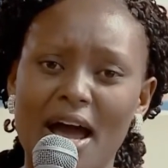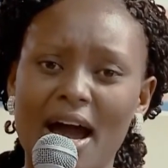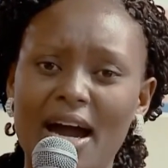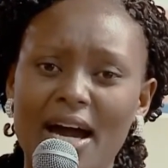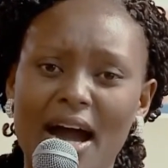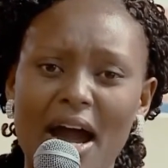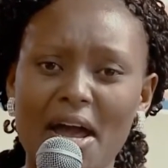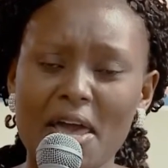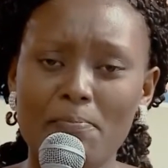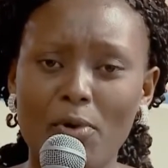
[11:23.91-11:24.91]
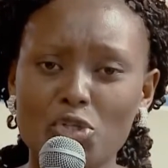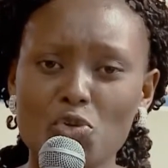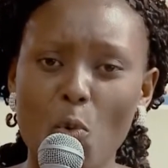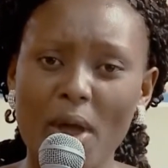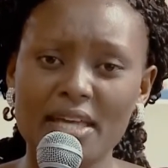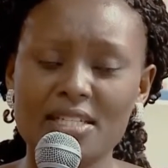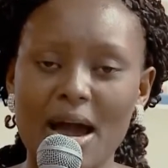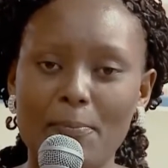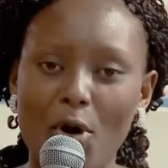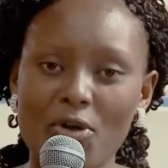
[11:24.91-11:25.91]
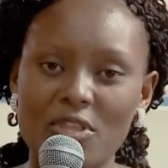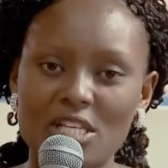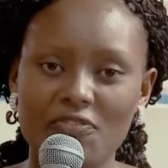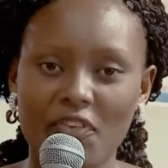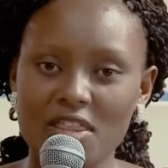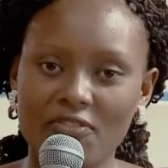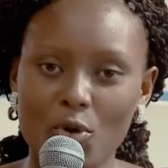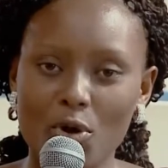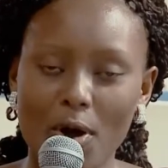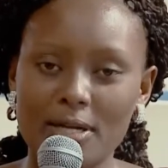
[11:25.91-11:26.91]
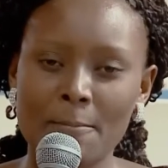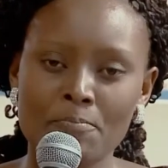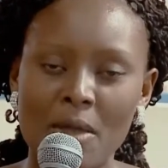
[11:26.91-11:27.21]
uh, are able to wait upon this faithful God.